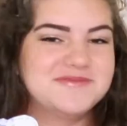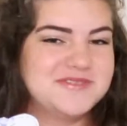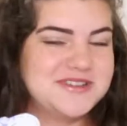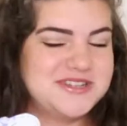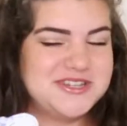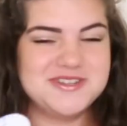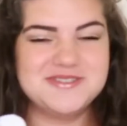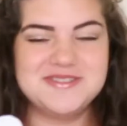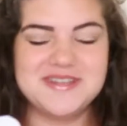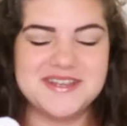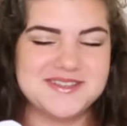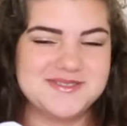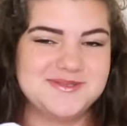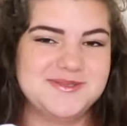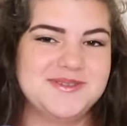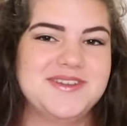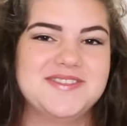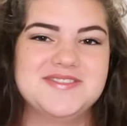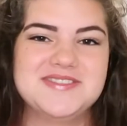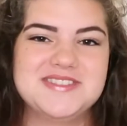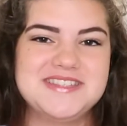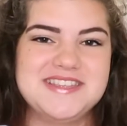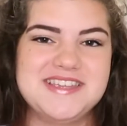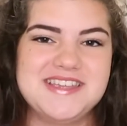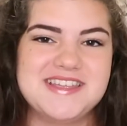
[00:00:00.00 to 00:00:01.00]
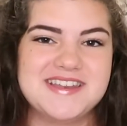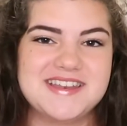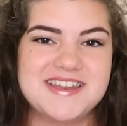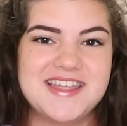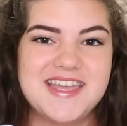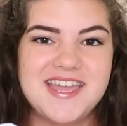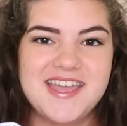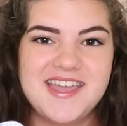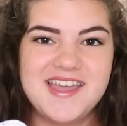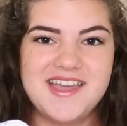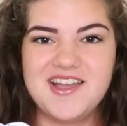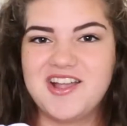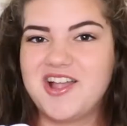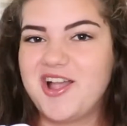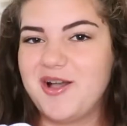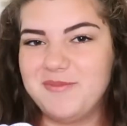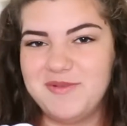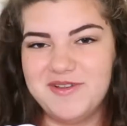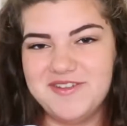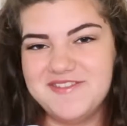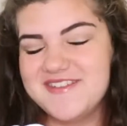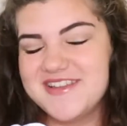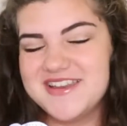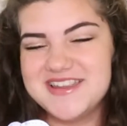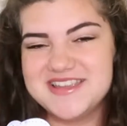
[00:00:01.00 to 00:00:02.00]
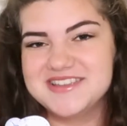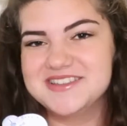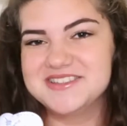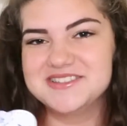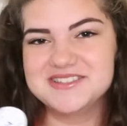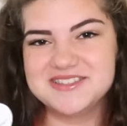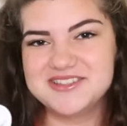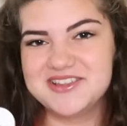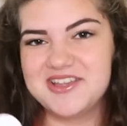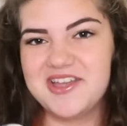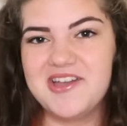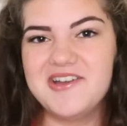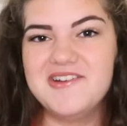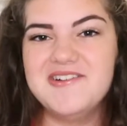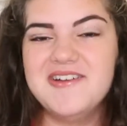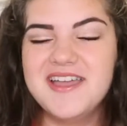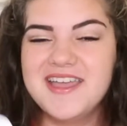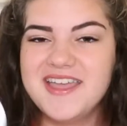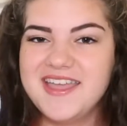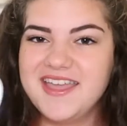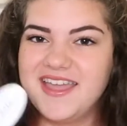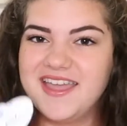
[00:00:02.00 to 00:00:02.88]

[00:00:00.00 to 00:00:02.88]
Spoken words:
which you guys will have seen a couple of videos ago.